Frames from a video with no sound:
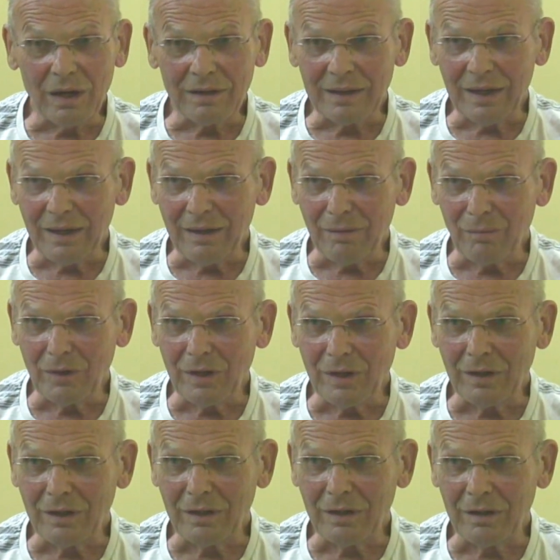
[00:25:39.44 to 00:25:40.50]
We are
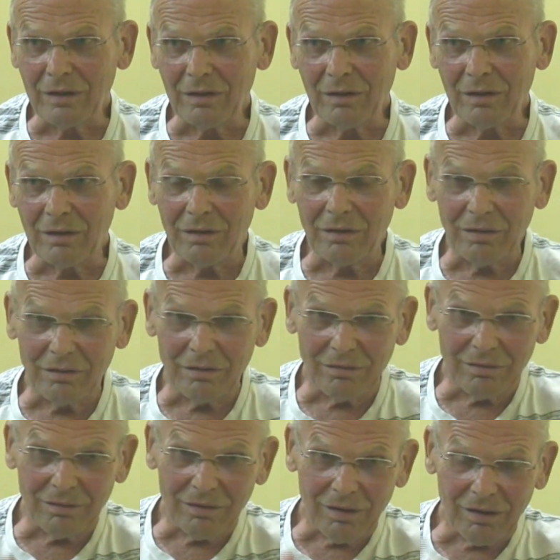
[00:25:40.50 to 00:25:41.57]
telling one another,
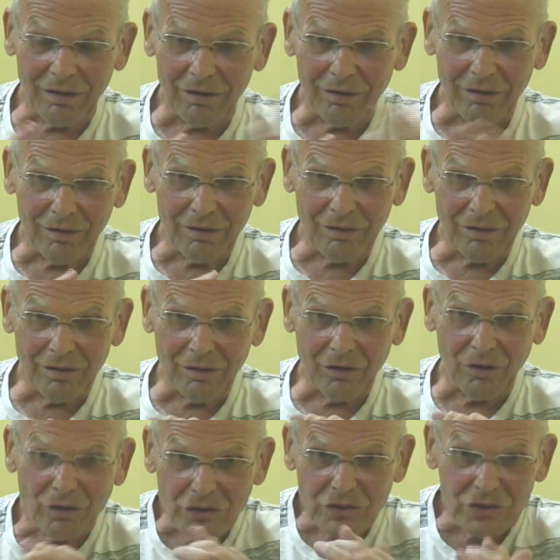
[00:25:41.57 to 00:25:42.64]

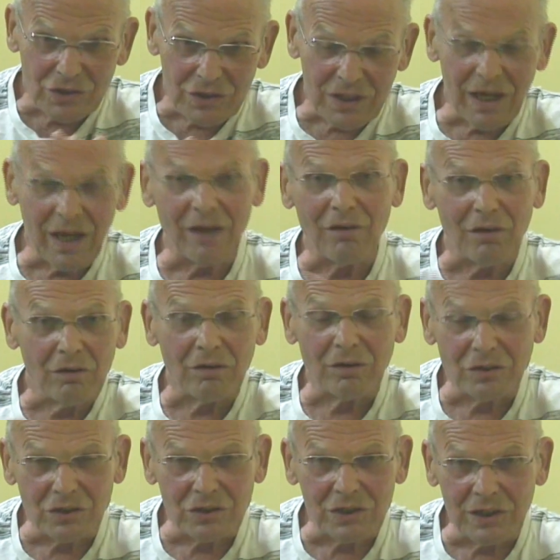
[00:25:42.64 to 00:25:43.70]
consciously
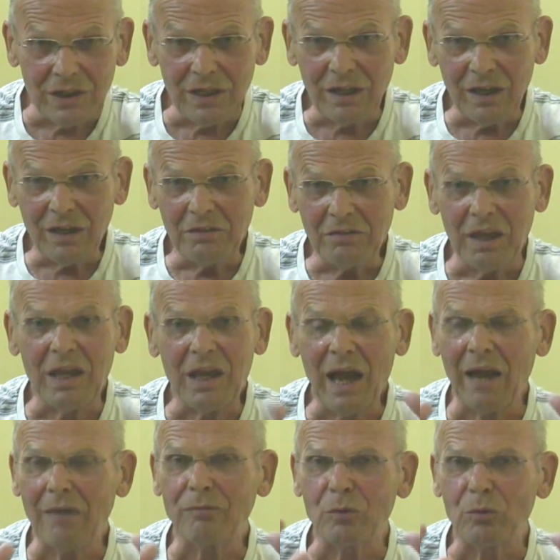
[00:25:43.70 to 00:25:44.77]
and unconsciously,
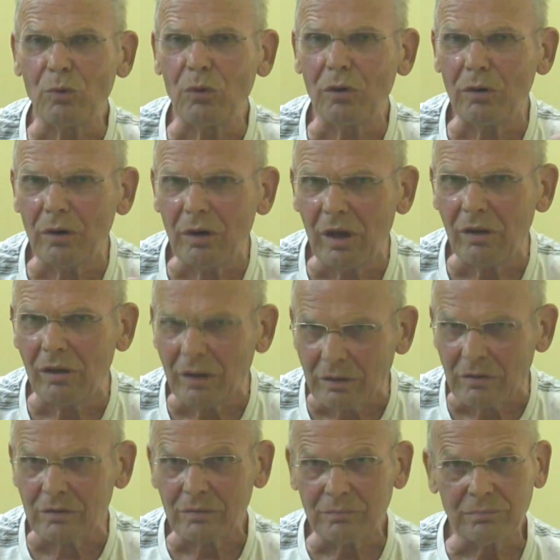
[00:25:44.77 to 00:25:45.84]
they have to learn
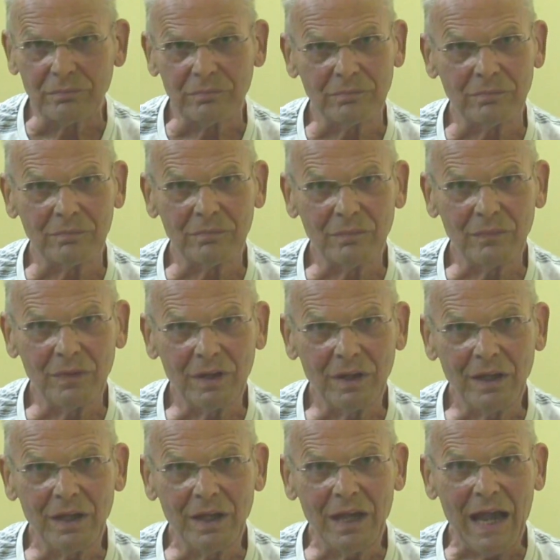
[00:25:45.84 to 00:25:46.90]
a lot.
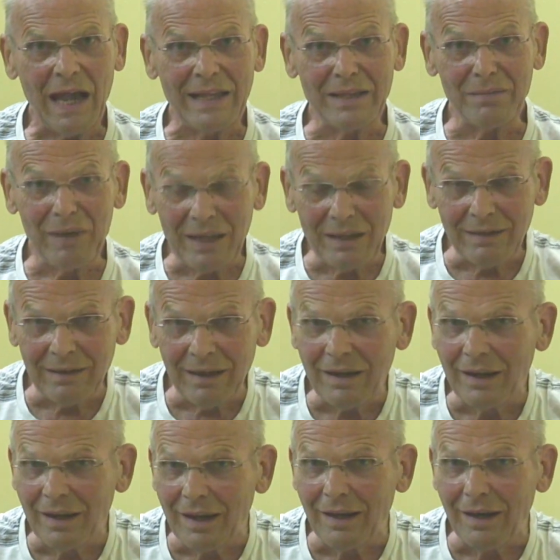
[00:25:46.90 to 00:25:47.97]
And the
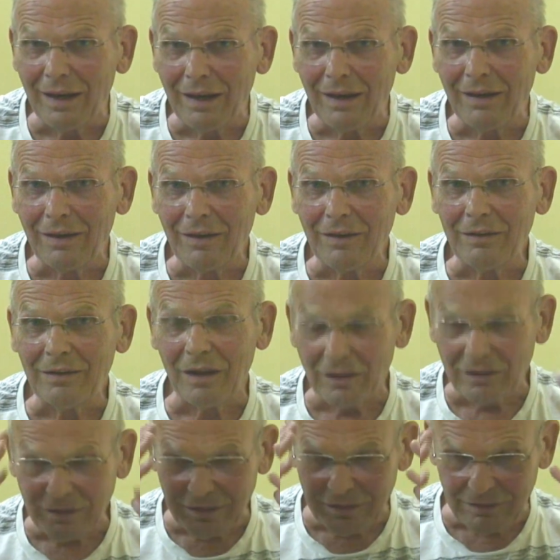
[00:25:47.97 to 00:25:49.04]
main thing in
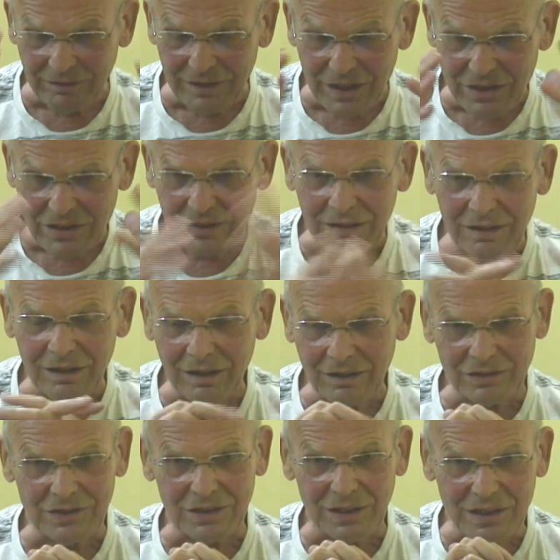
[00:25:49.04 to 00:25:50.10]
a
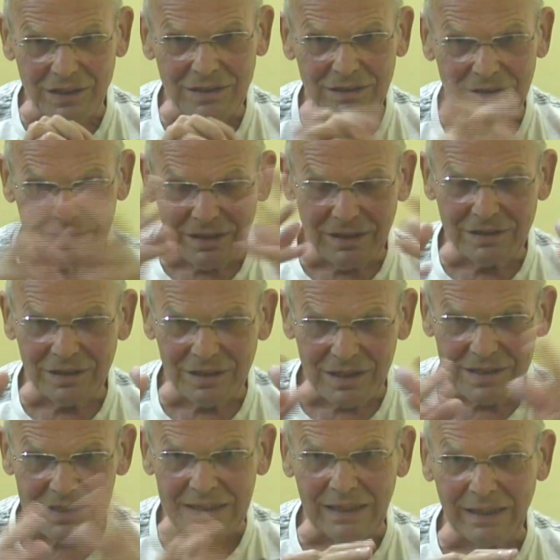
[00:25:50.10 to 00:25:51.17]
teacher, a Salesian
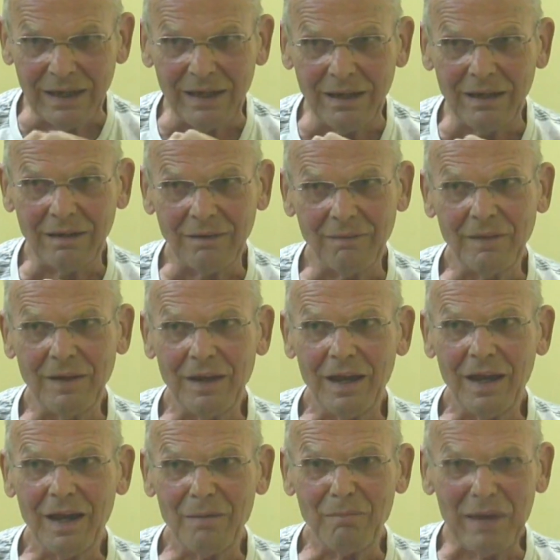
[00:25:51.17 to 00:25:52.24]
teacher, is thinking,
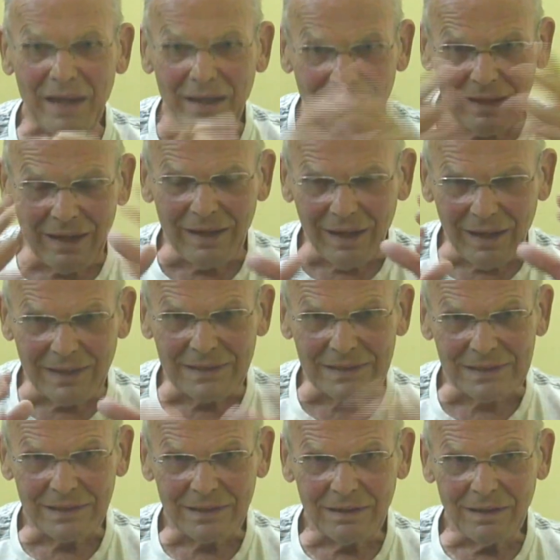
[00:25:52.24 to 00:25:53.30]
the main thing
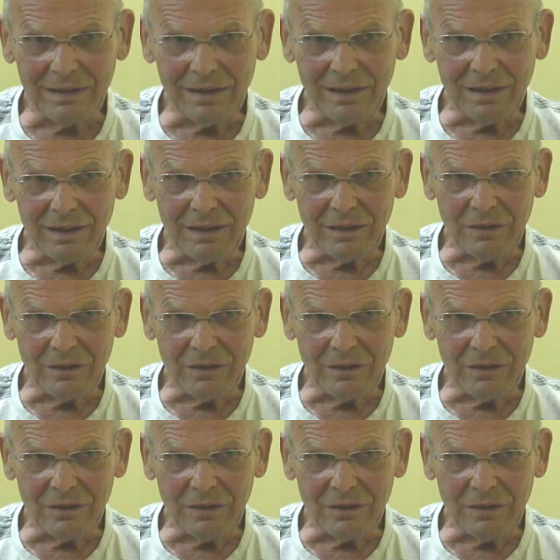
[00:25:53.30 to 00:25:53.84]
is,